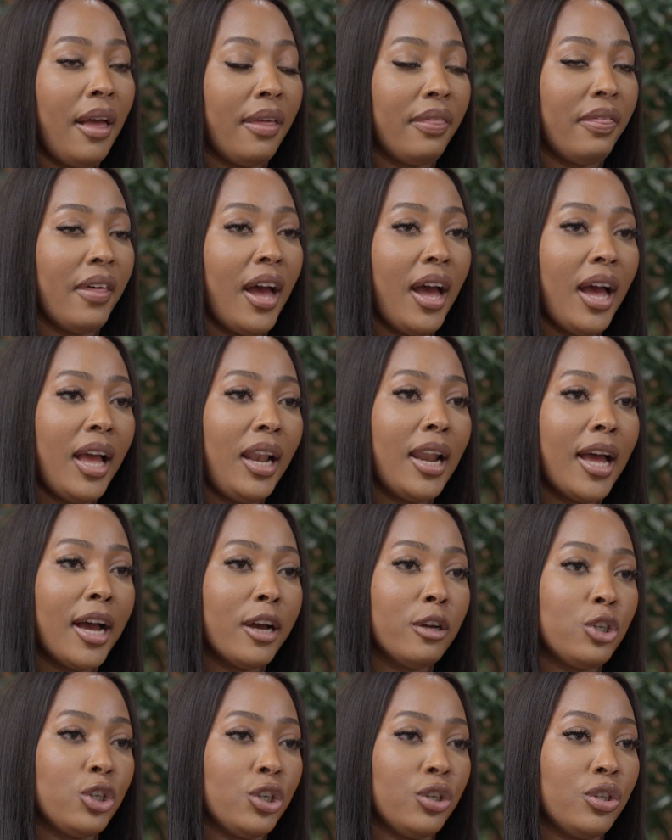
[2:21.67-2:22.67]
That
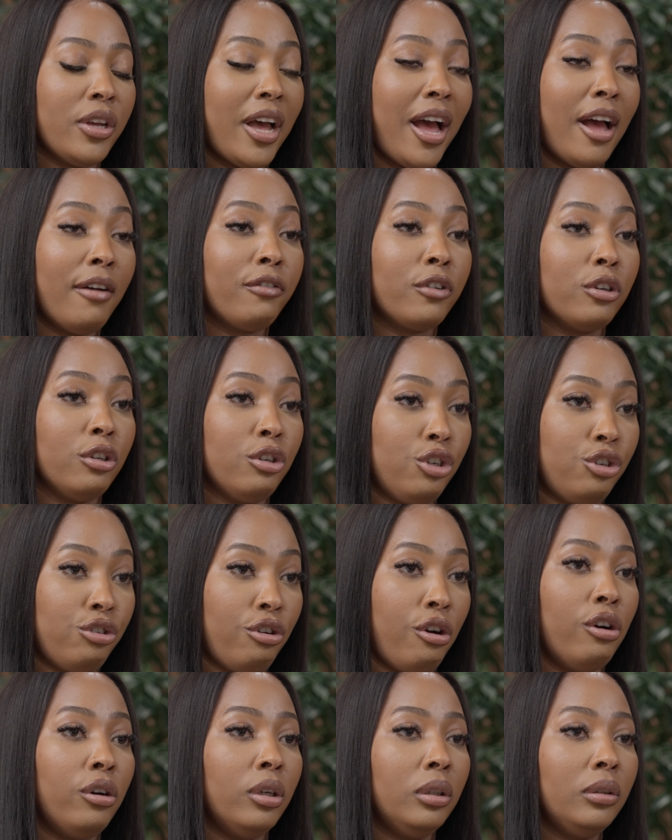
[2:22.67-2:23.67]
allows you to have
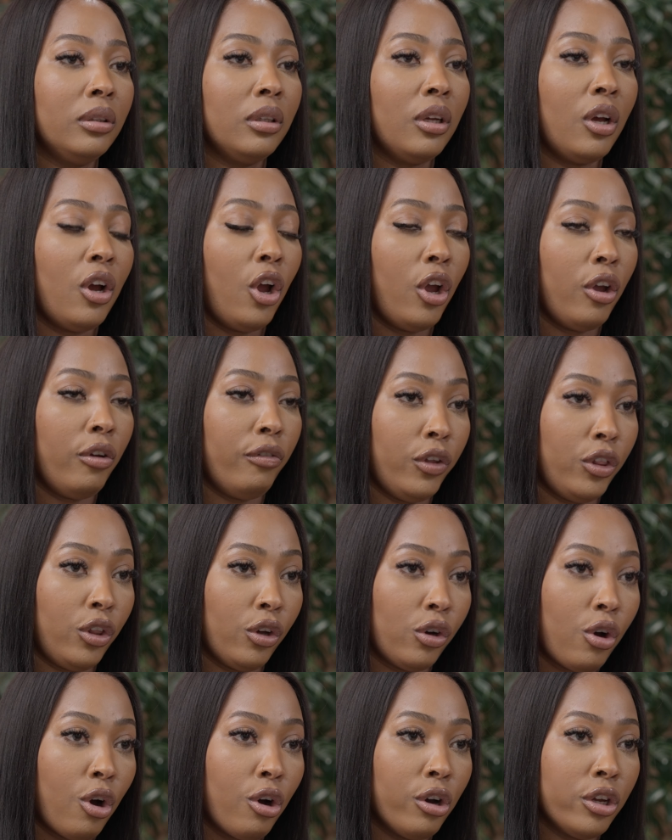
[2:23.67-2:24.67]
control over the
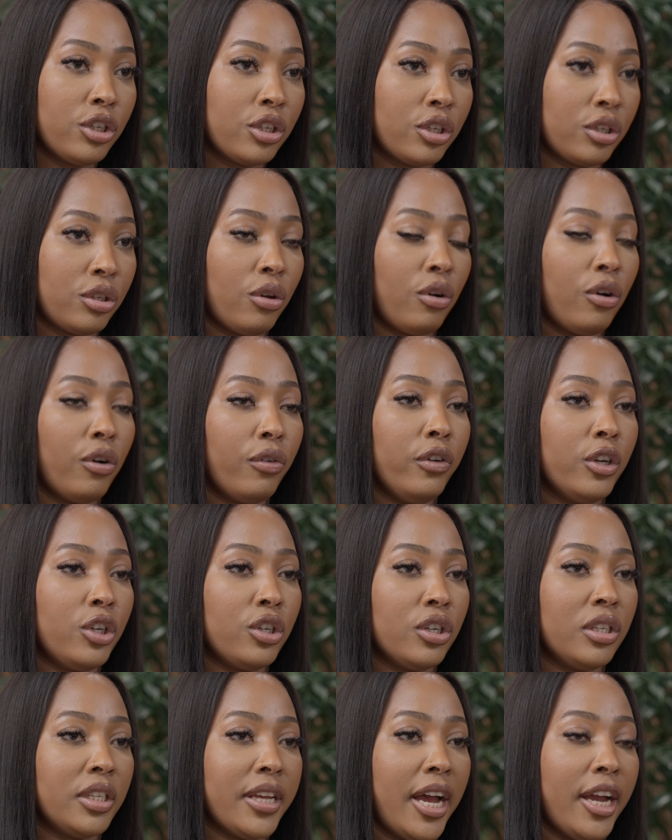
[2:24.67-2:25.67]
cost of your
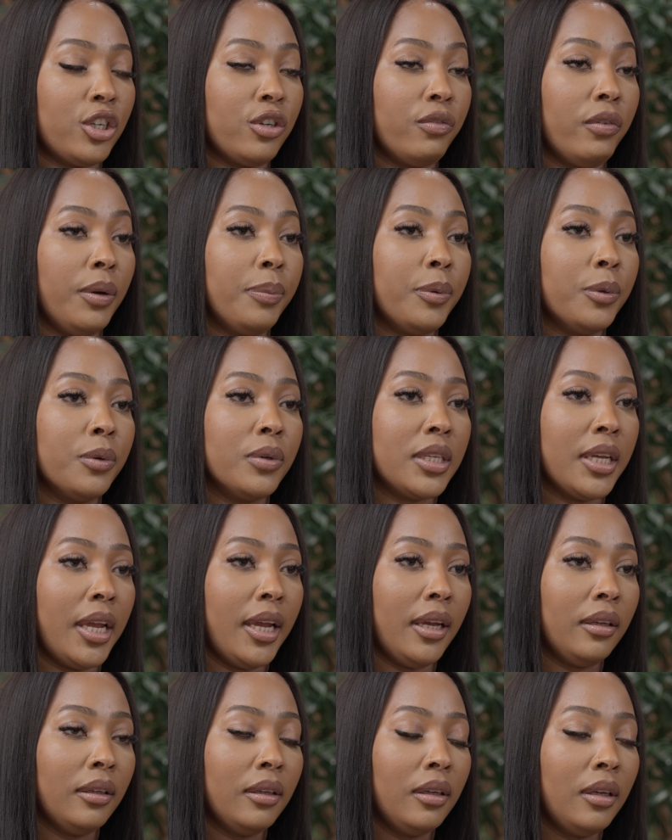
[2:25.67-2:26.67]
transaction
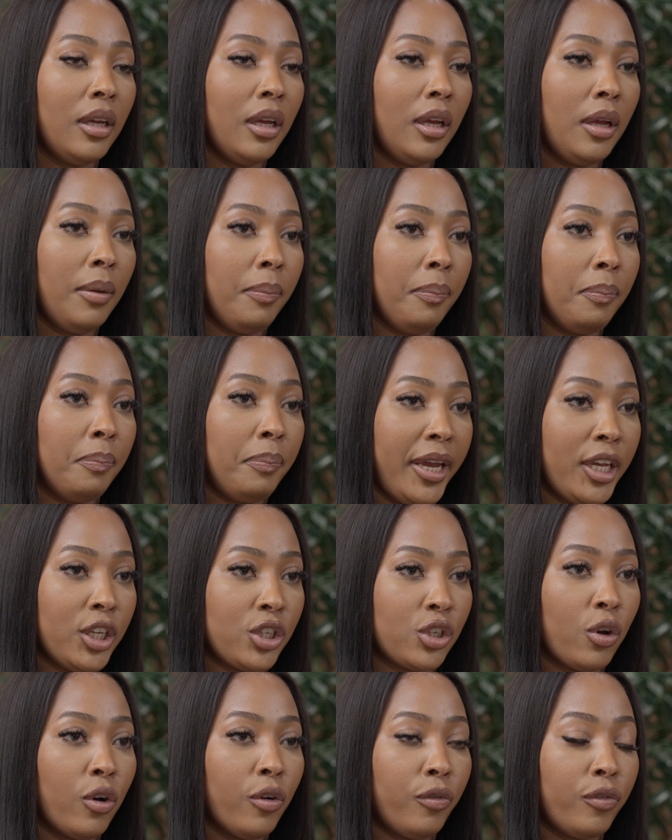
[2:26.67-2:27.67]
reporting
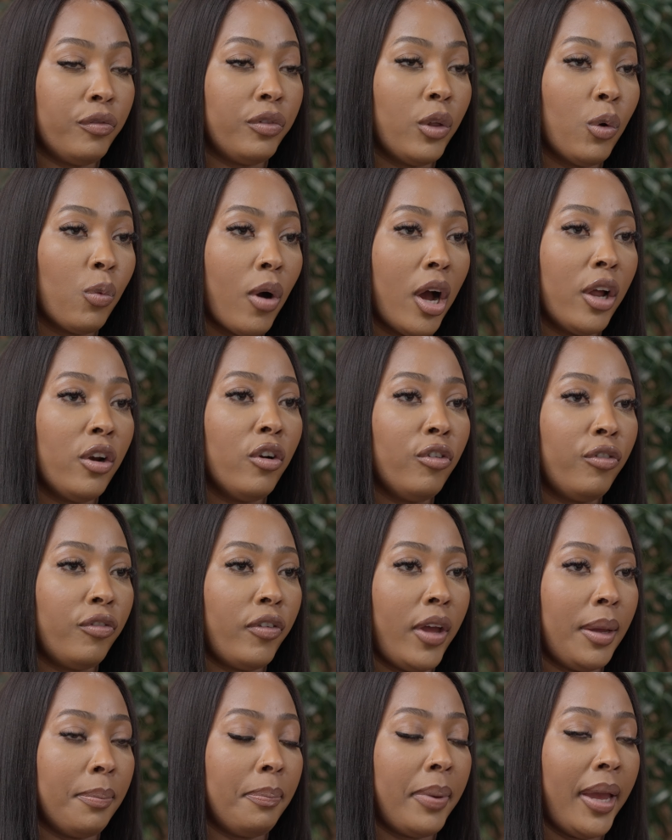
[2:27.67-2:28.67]
based off of the one-off
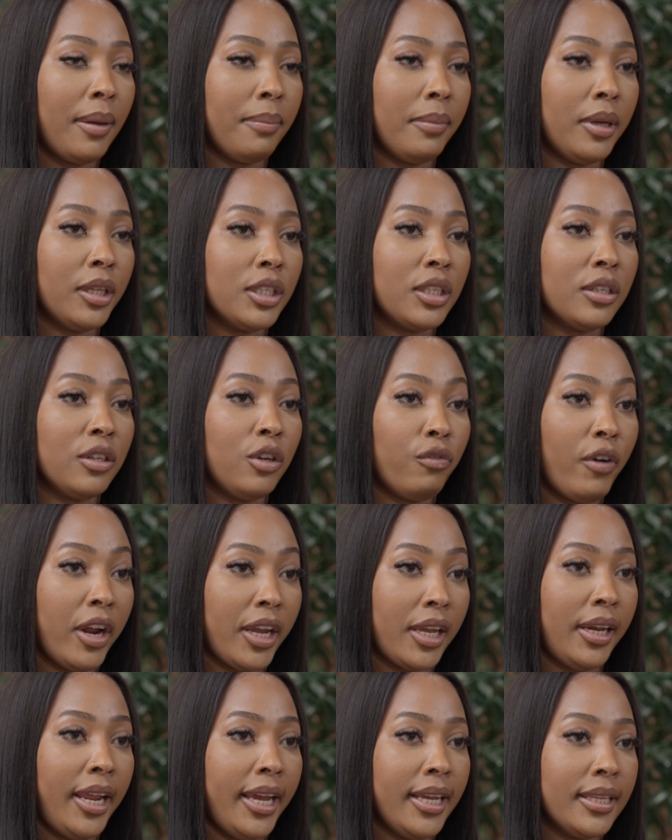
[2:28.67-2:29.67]
payment to the
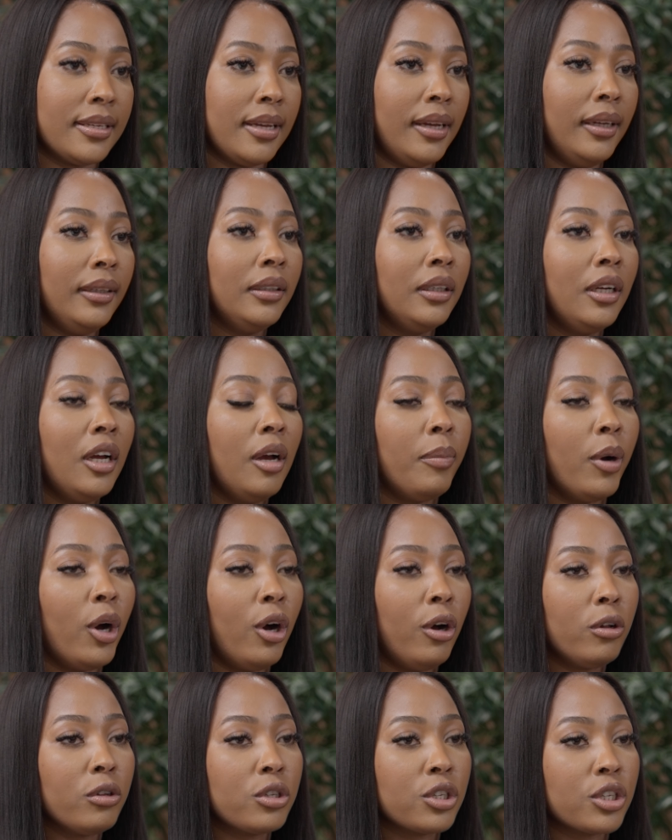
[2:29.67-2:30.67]
regulator, but
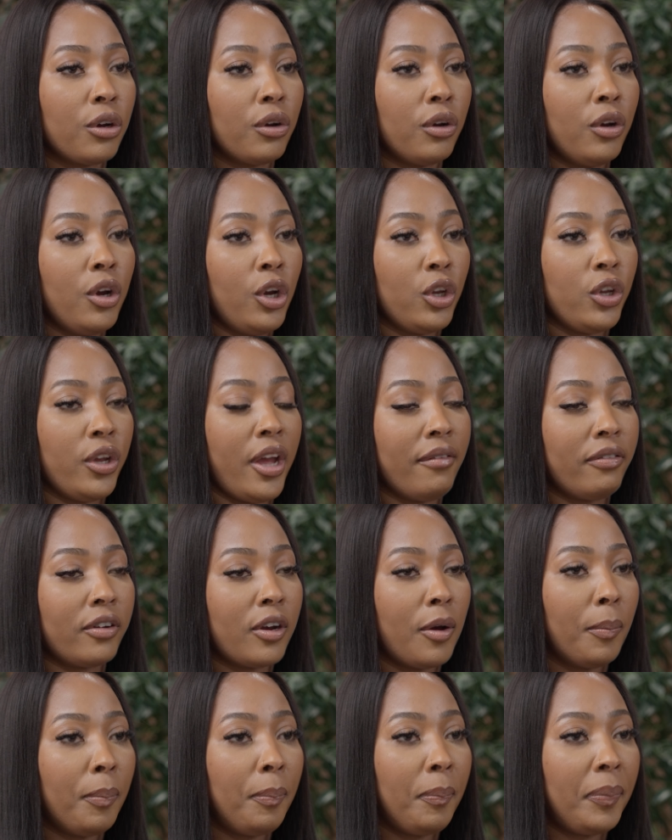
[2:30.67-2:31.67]
also you have
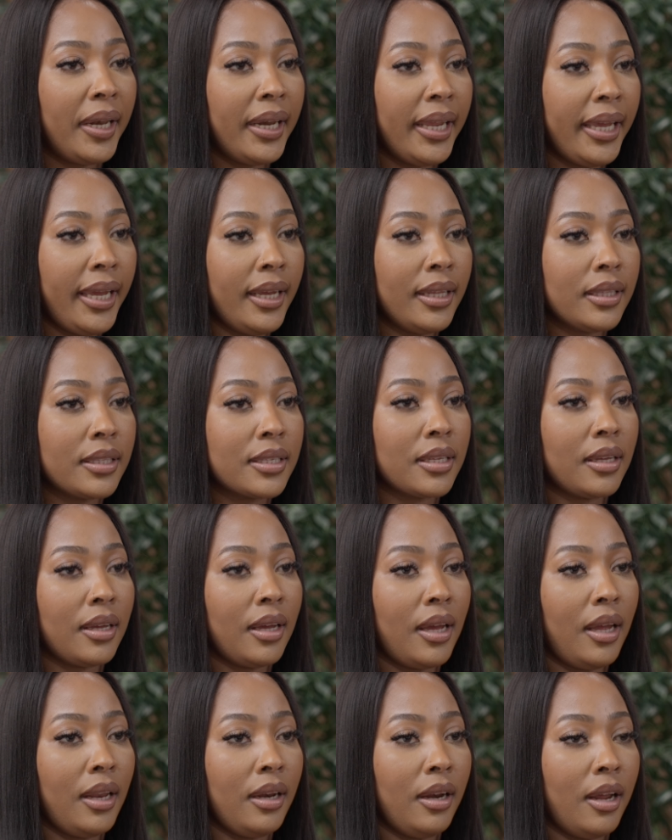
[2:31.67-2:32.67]
complete
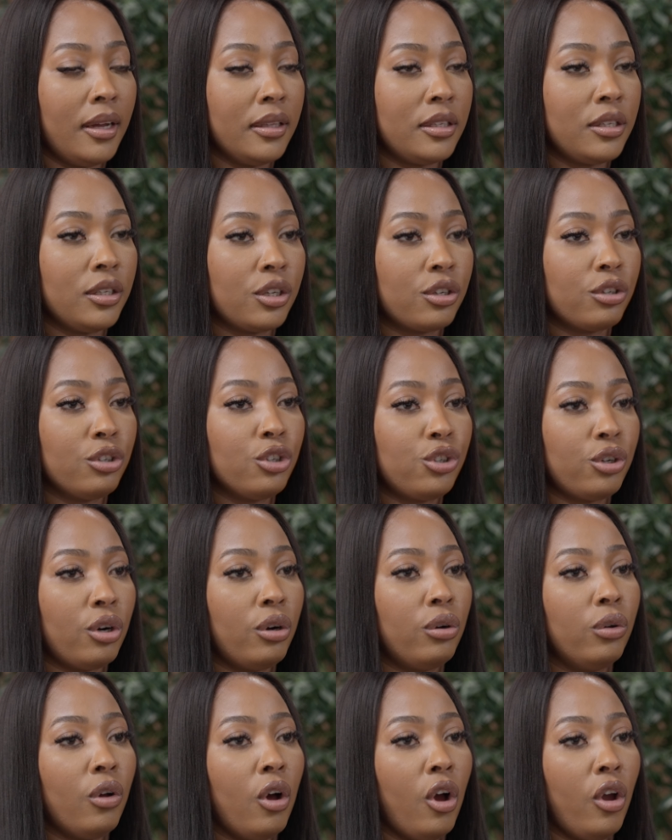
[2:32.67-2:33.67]
and utter
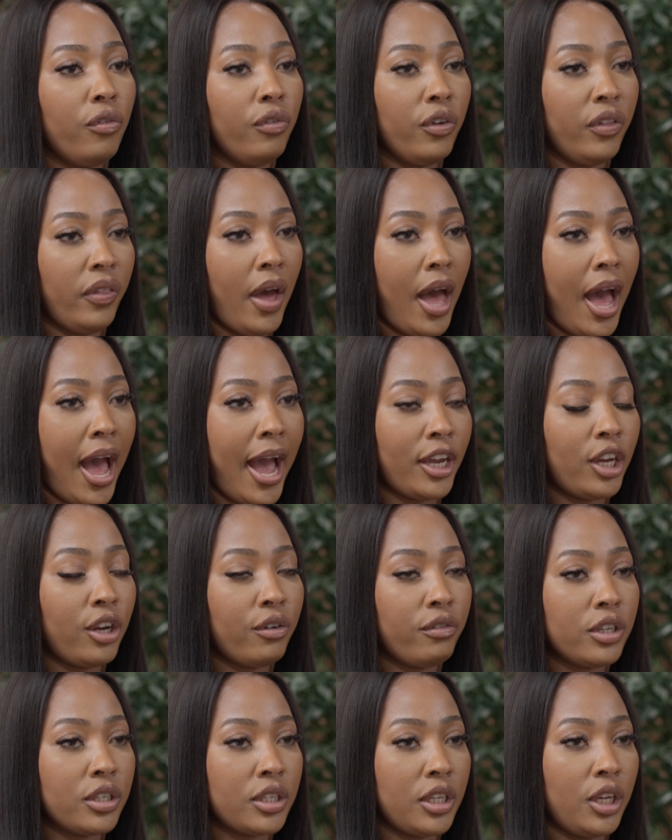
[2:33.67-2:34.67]
control over the
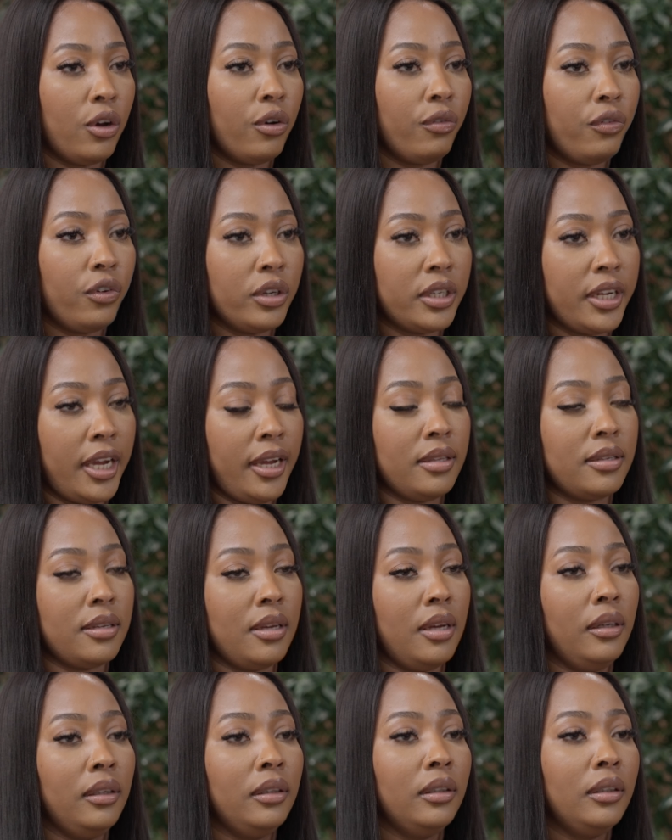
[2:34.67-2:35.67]
accuracy of your data.